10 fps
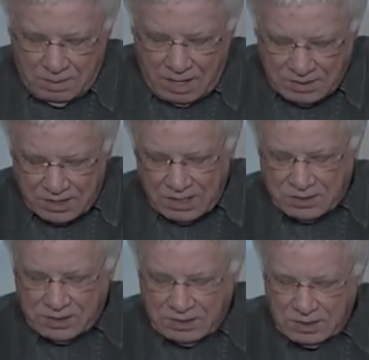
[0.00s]
Isaiah
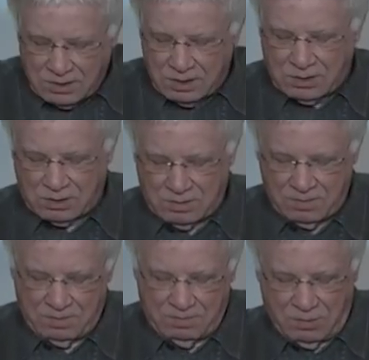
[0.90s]
66,
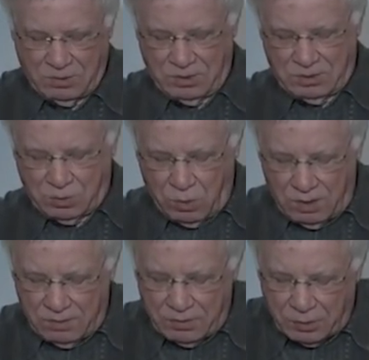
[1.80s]
verses
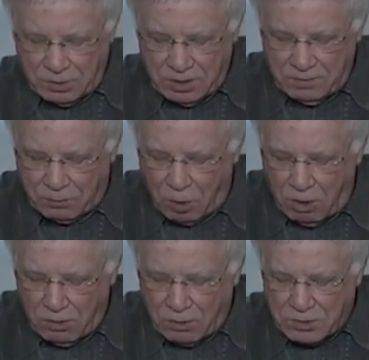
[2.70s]
12 and 13 For
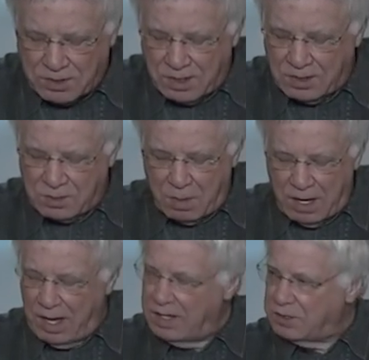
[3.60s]
all those things my
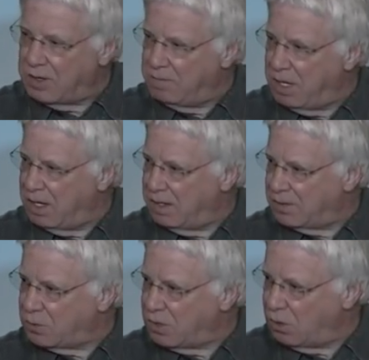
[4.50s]
hands have made,
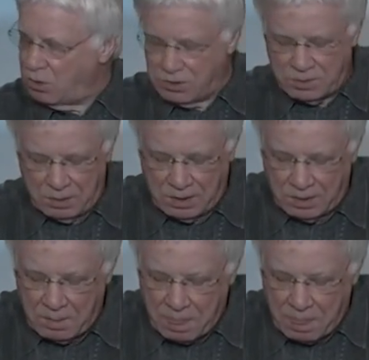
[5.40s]
that's what the Lord's speaking,